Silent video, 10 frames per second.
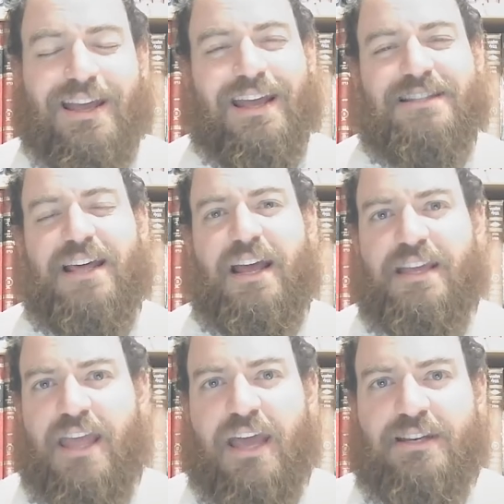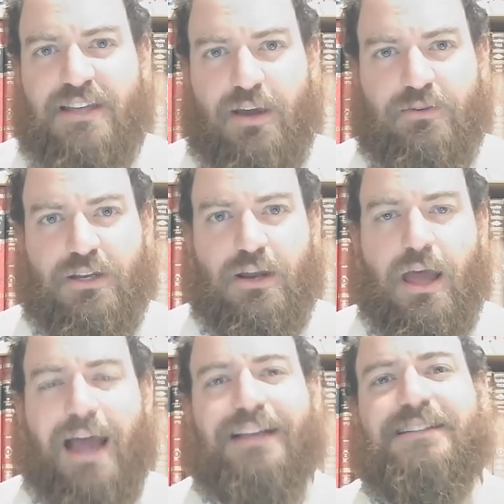it's that I can't count it.
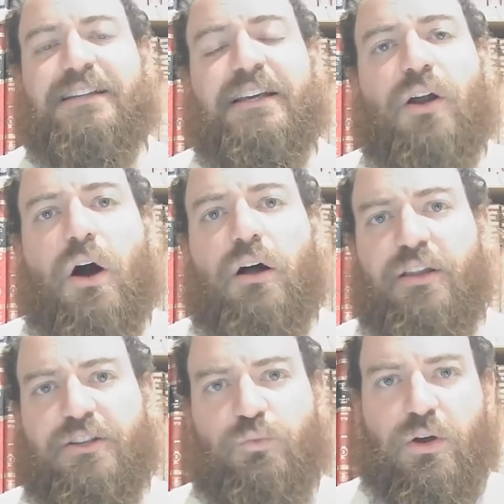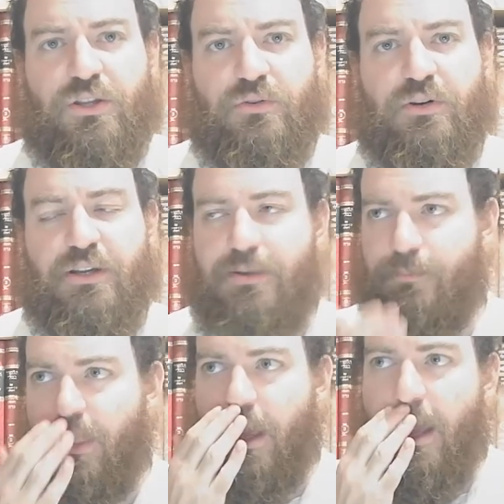I see it all as one unity.
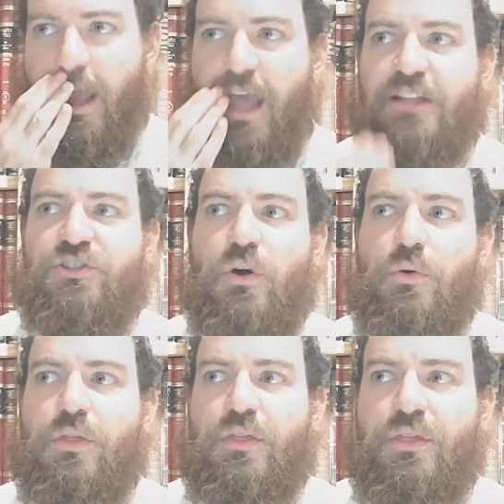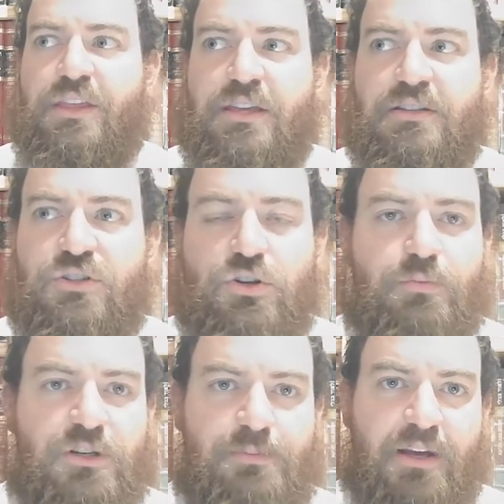And so these two
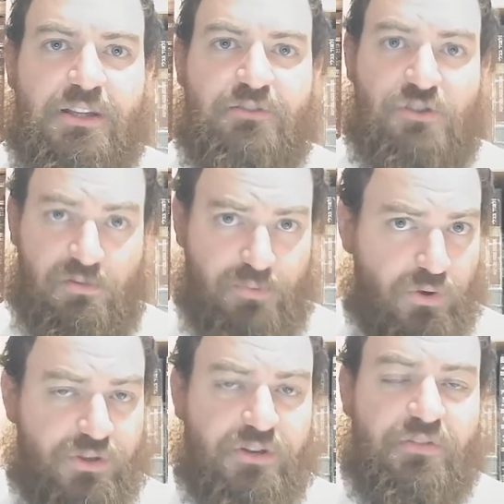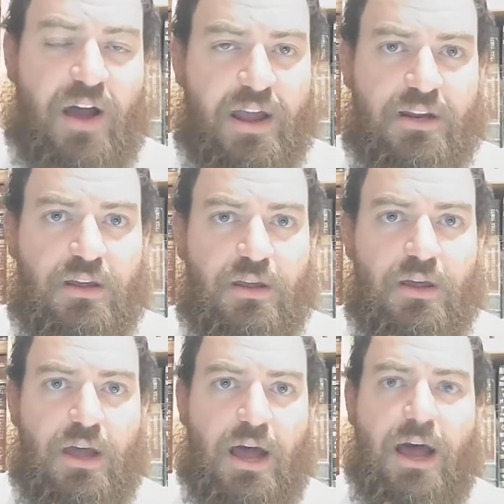perspectives are both divine,
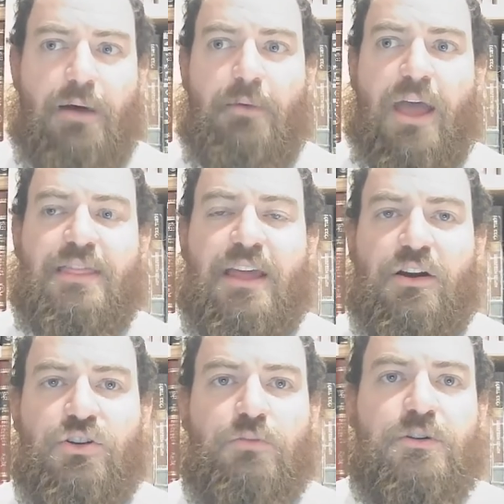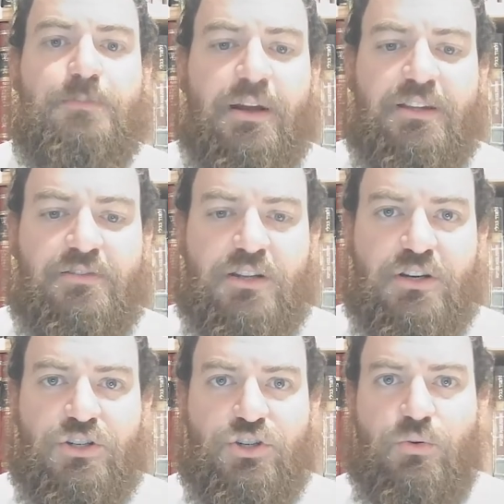uh, and they are two perspectives that
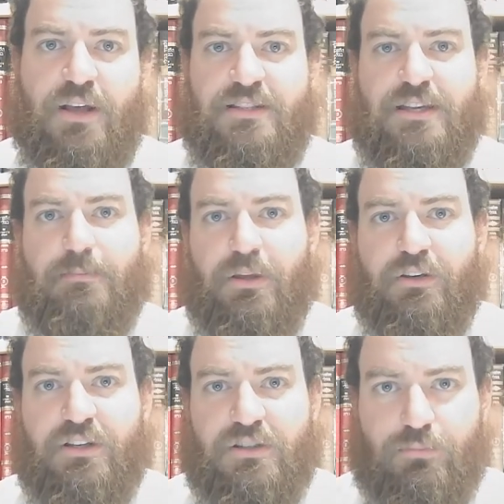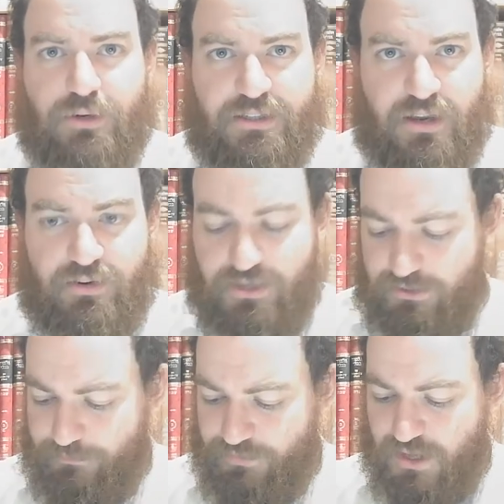a Jew has the ability to bring down
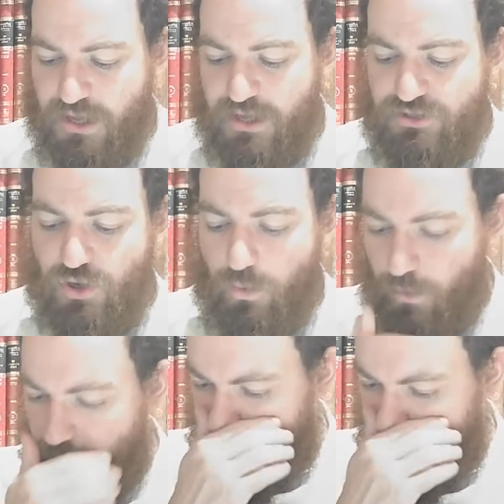here. So